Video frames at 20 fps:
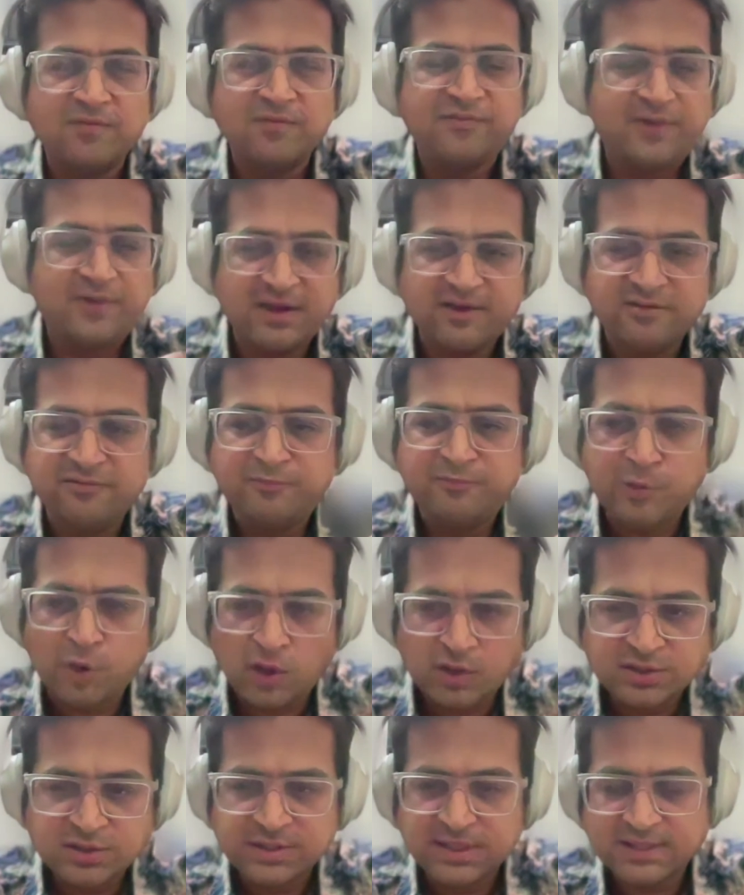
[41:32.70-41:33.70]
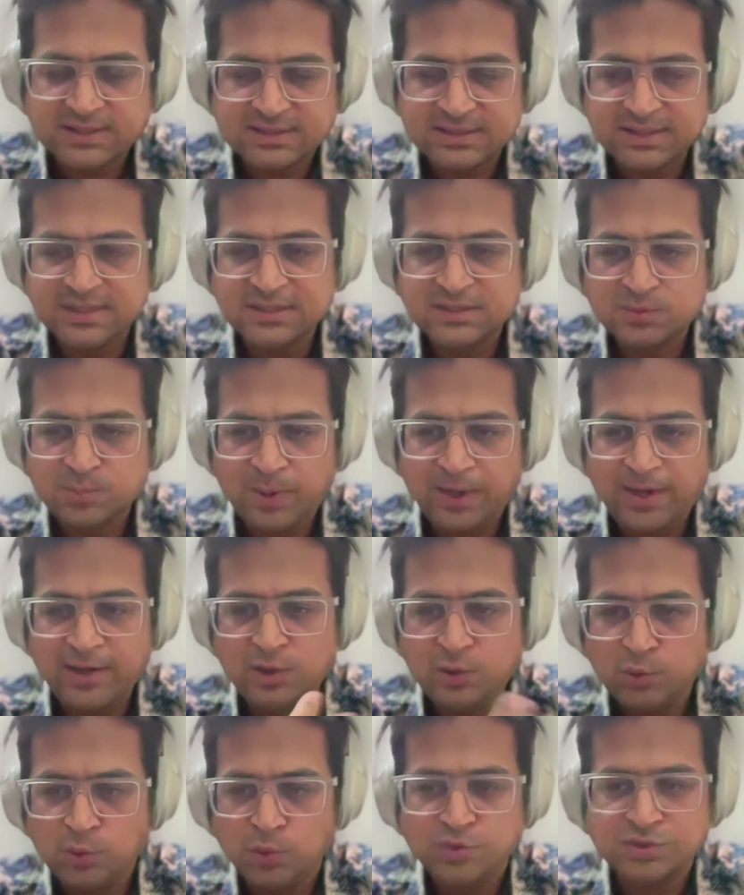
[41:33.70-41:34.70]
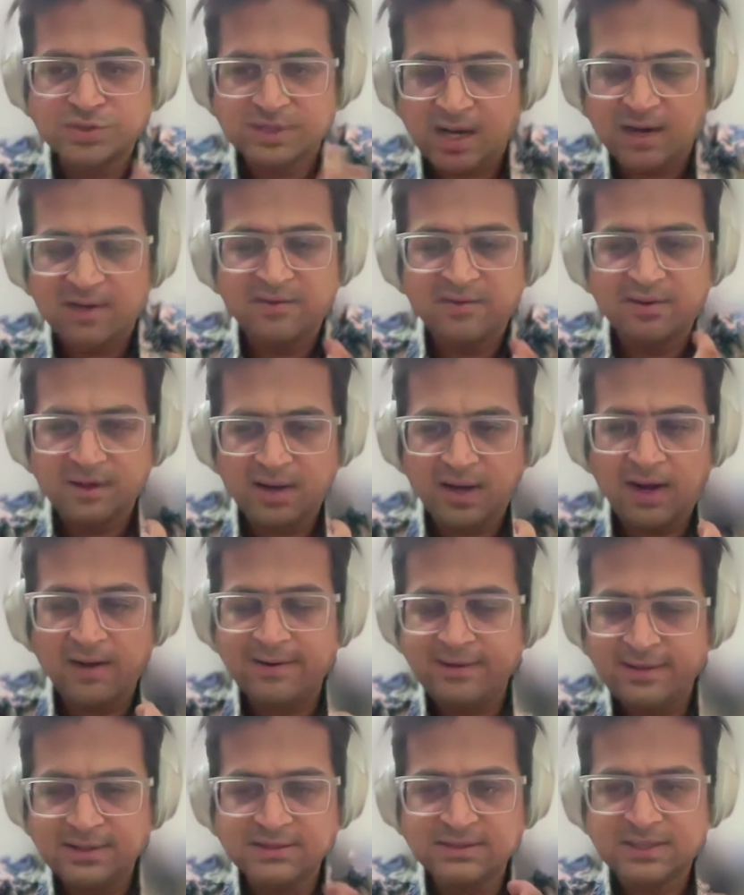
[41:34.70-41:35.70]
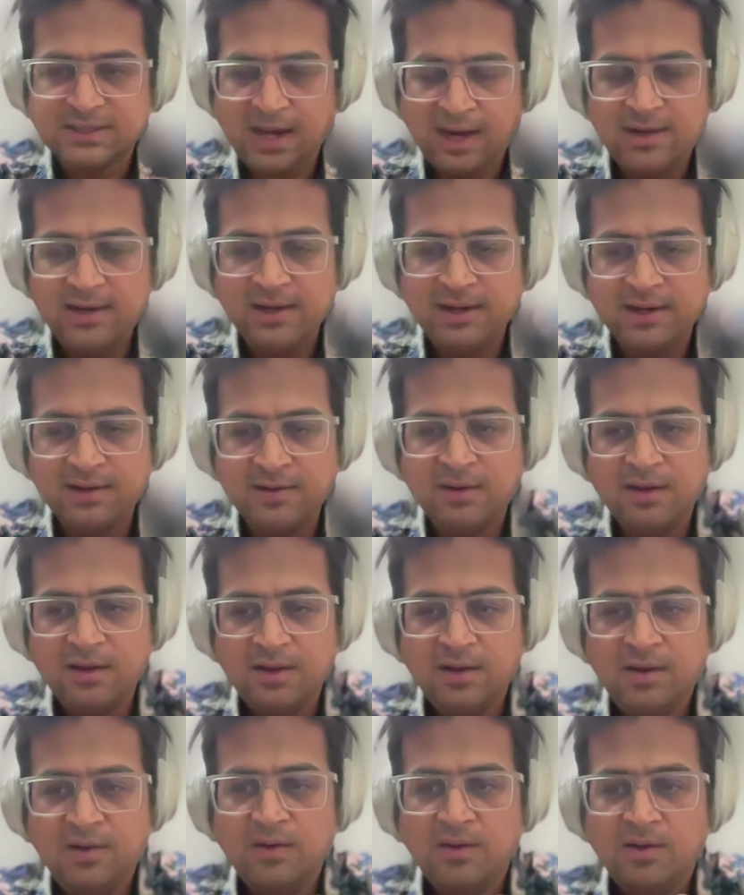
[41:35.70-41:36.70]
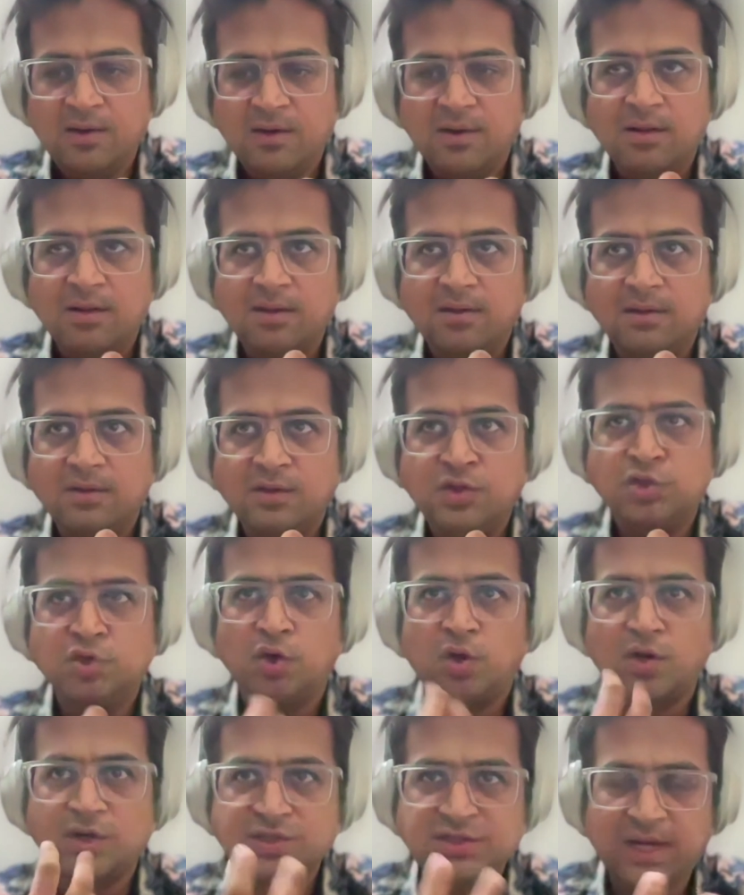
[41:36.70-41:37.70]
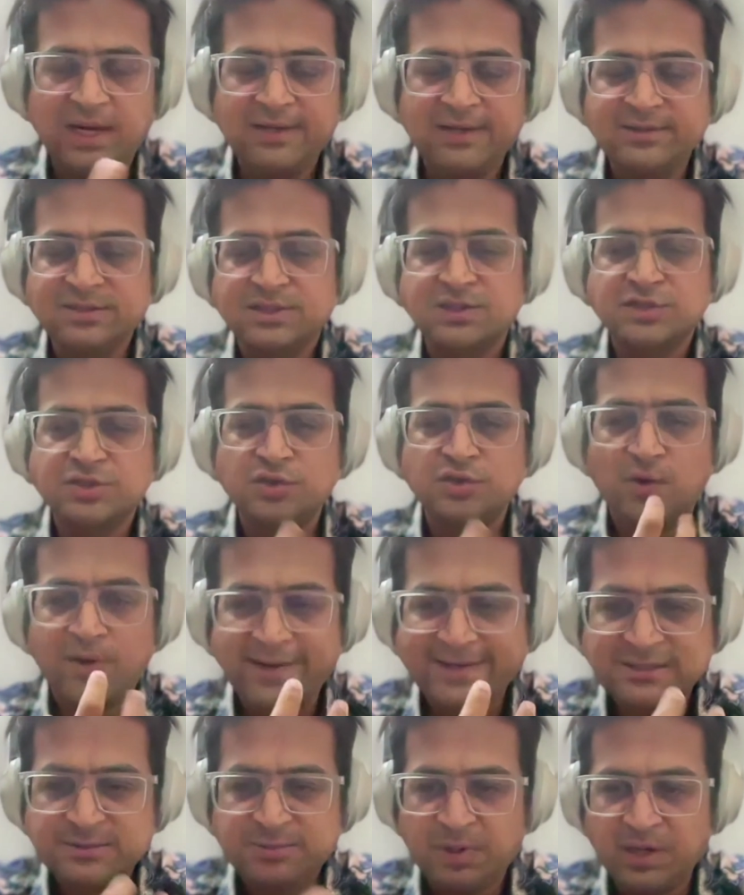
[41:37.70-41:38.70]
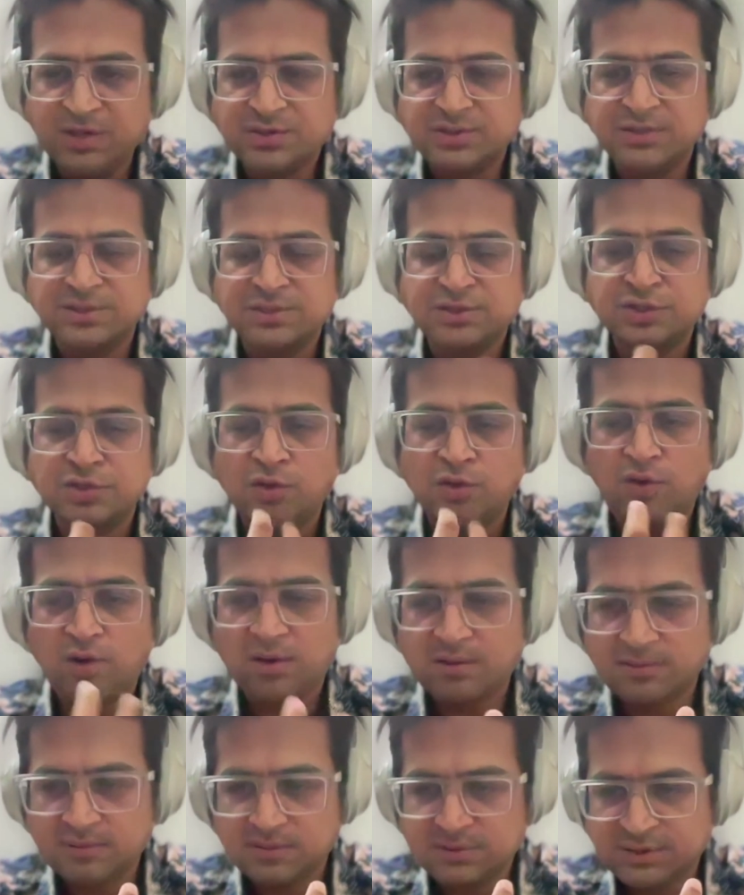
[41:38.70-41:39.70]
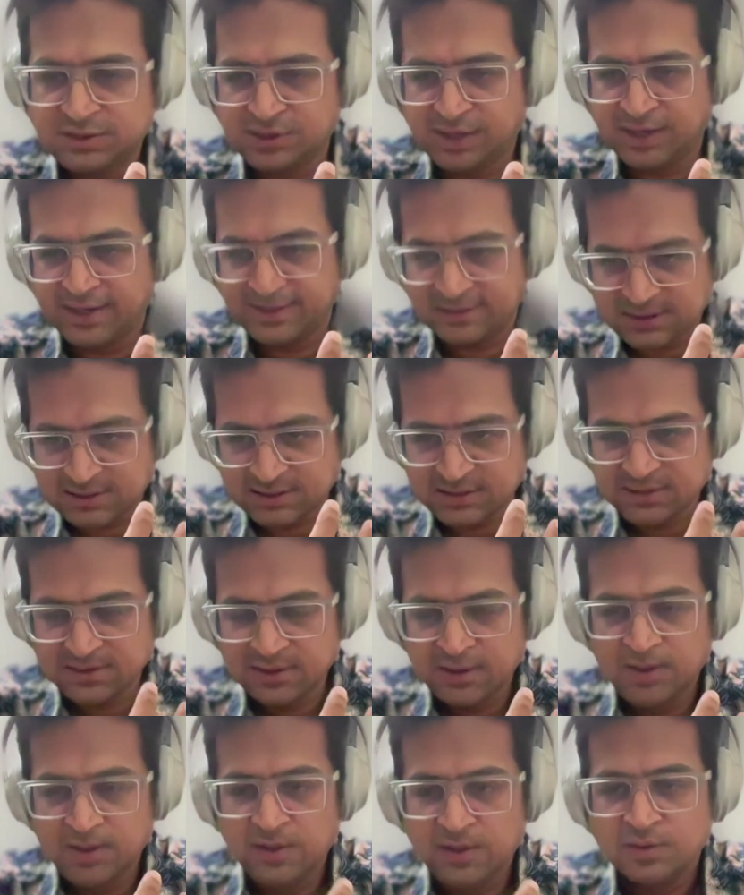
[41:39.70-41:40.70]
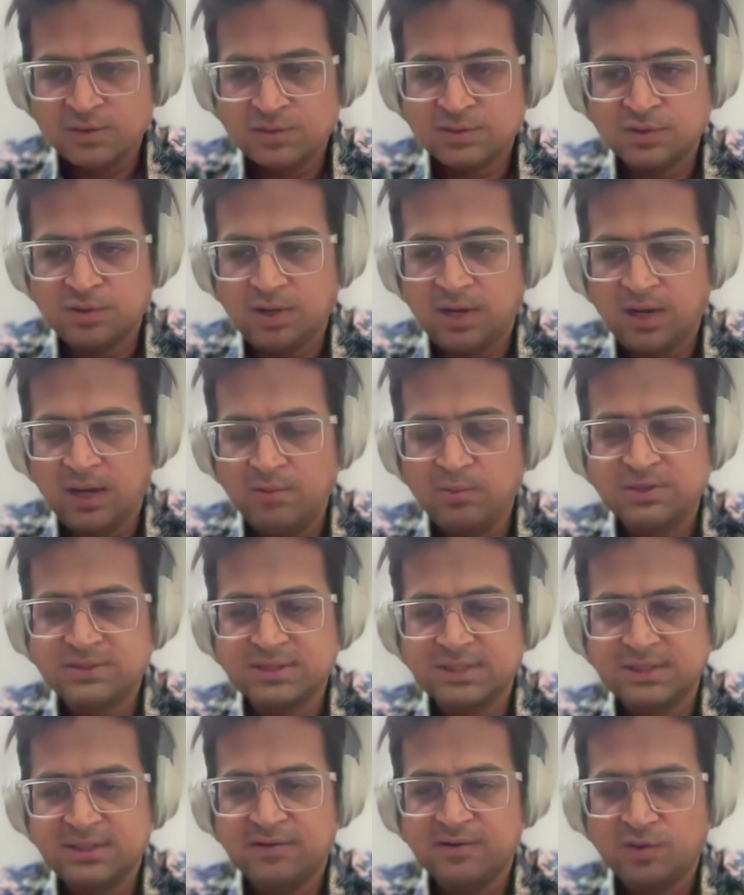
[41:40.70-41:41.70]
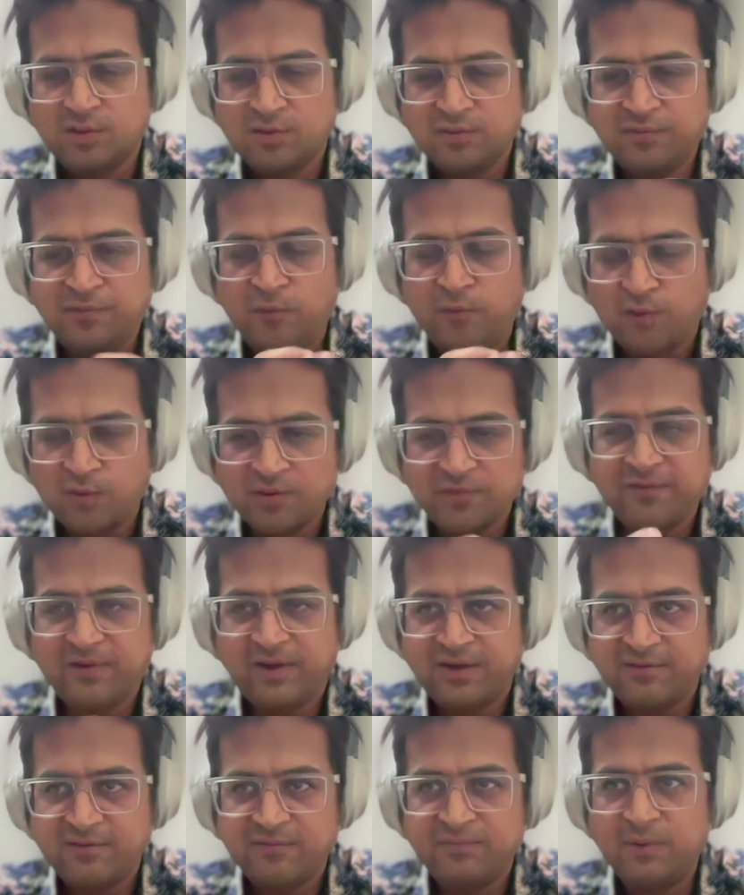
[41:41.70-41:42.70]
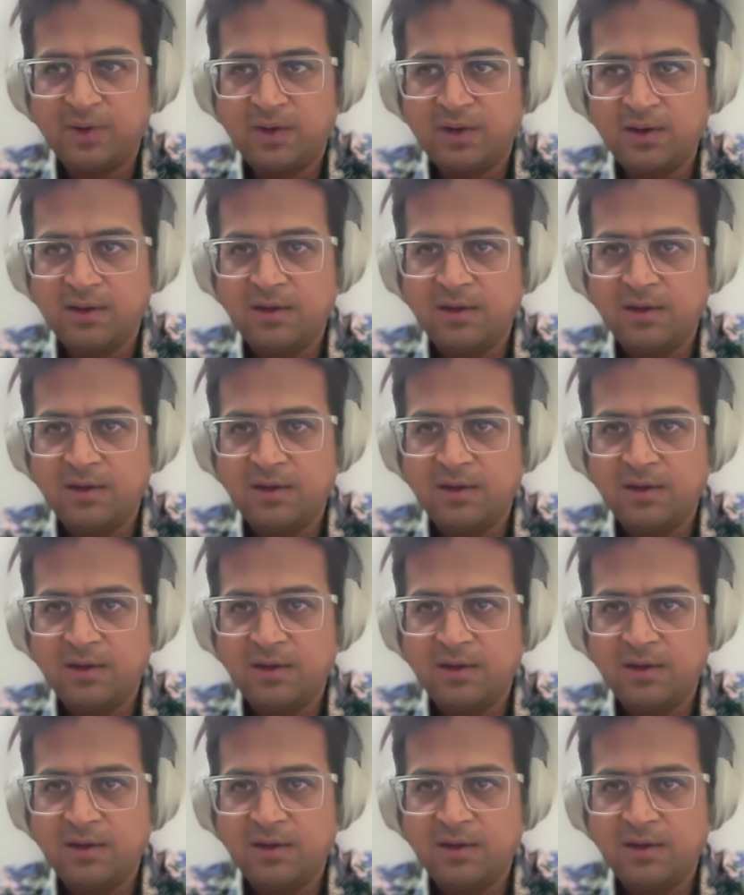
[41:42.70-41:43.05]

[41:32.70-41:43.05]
to 5 projects is when you start understanding your challenges, your aspirations, your strengths. So I would say that 4 to 5